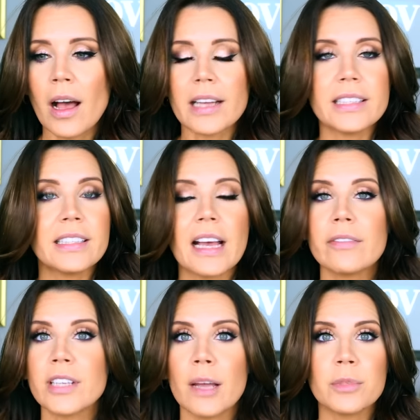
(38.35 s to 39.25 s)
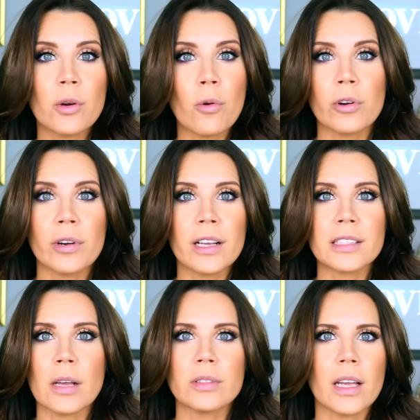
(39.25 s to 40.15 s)
I didn't have time to order it
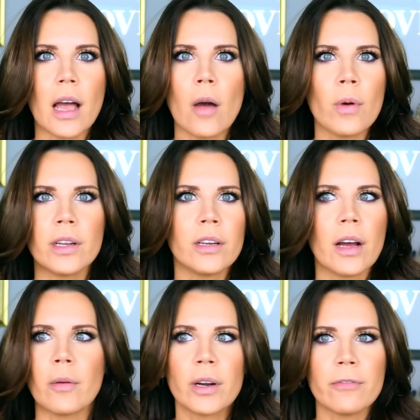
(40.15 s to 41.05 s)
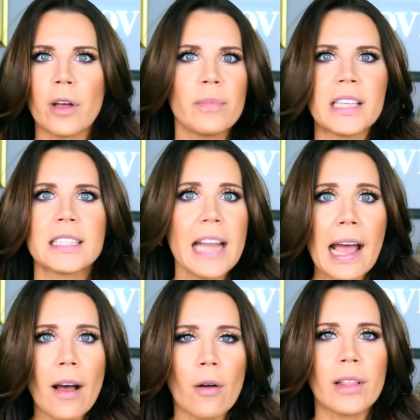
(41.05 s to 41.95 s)
because I was like, I want to, I want to film this
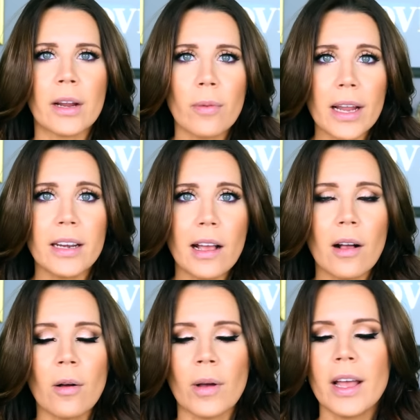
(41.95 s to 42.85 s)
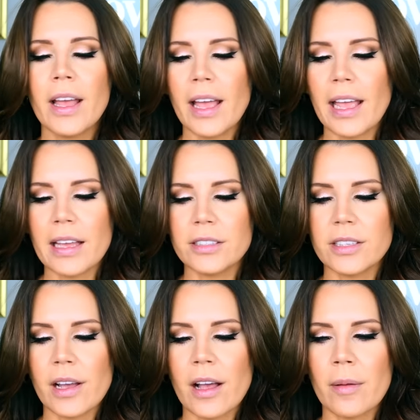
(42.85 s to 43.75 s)
now, like right now.
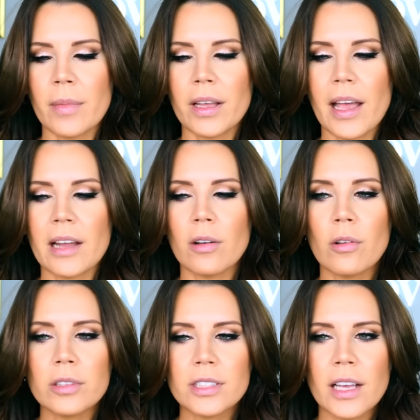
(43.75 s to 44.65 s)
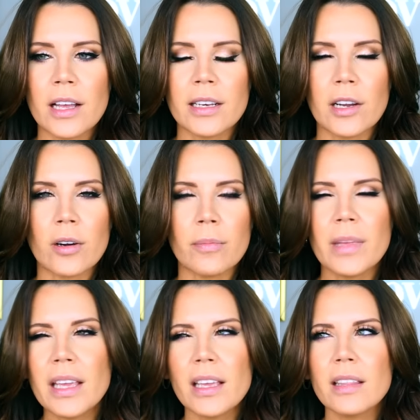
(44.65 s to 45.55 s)
And um, at Ulta near
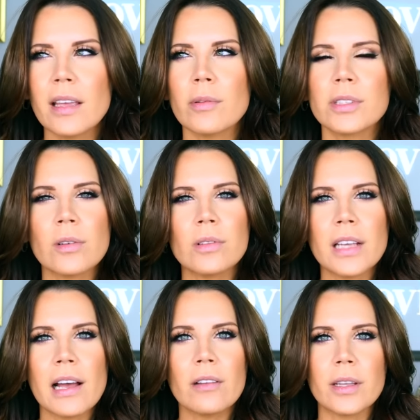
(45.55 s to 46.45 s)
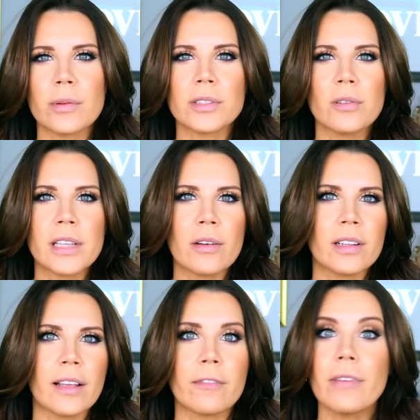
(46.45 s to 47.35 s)
me, they were sold out. They were sold out
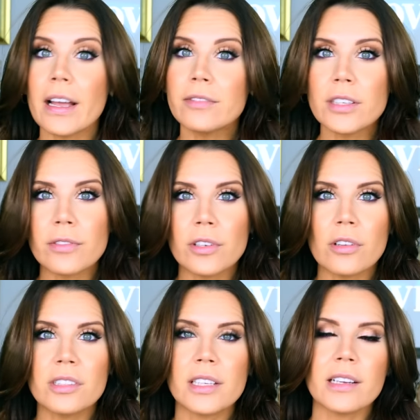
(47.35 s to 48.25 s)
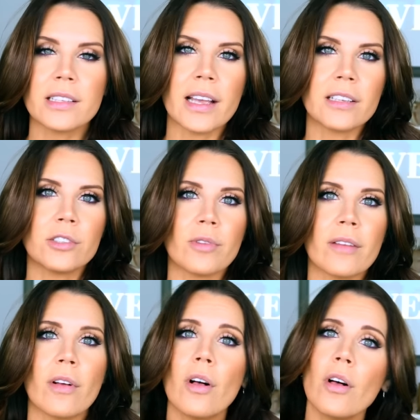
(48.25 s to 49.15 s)
at like five different Ultas. I had to
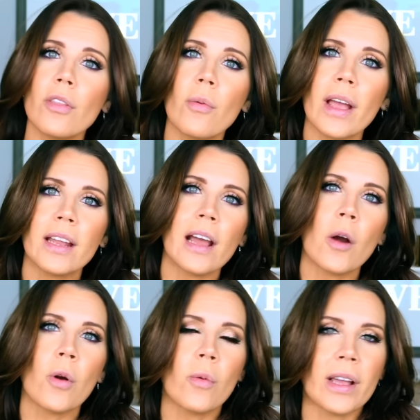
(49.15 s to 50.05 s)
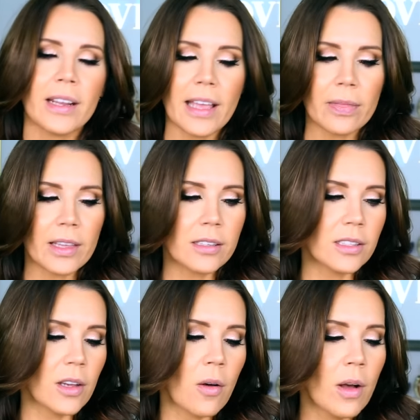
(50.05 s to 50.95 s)
drive all the way an hour away to get
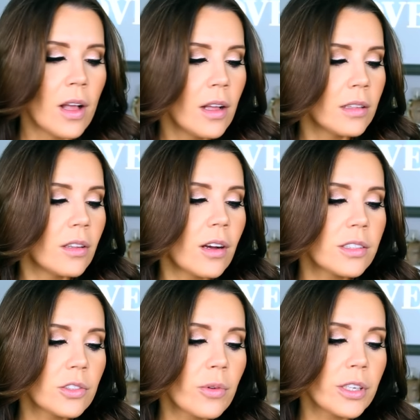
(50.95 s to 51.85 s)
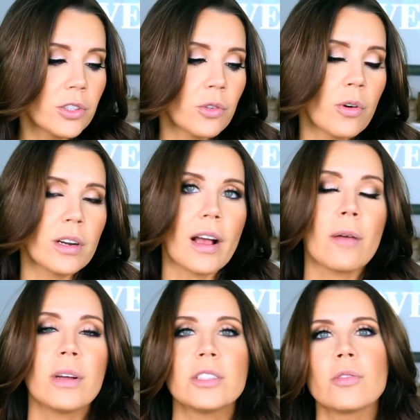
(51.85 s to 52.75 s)
this. So long story short,
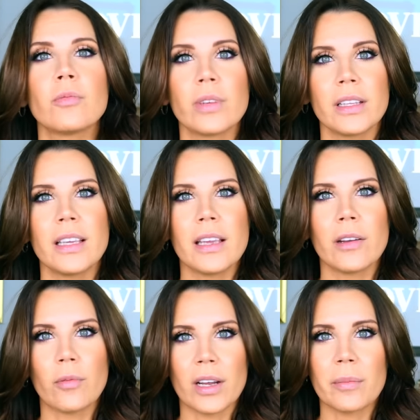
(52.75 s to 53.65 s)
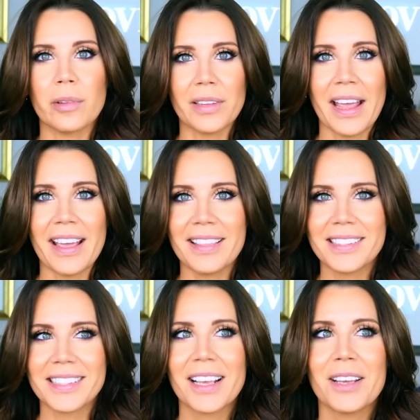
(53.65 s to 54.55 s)
I went to really incredible
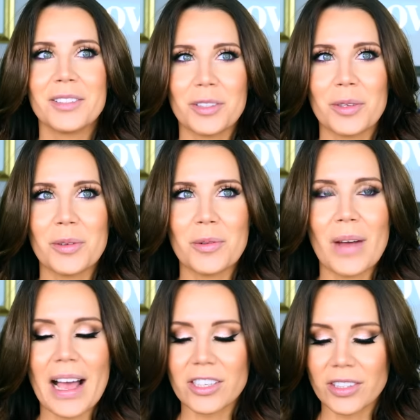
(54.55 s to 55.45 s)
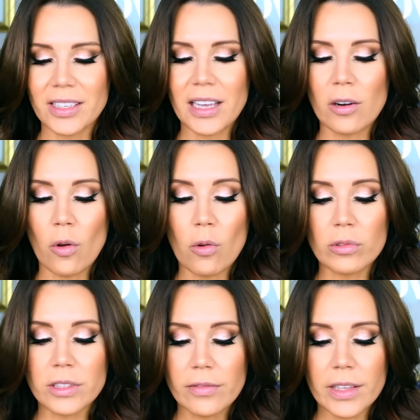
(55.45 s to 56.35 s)
lengths to actually get a
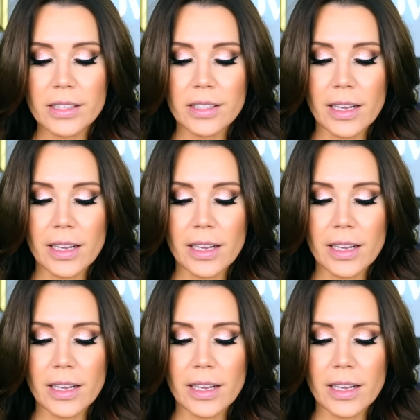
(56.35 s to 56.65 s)
hold of this.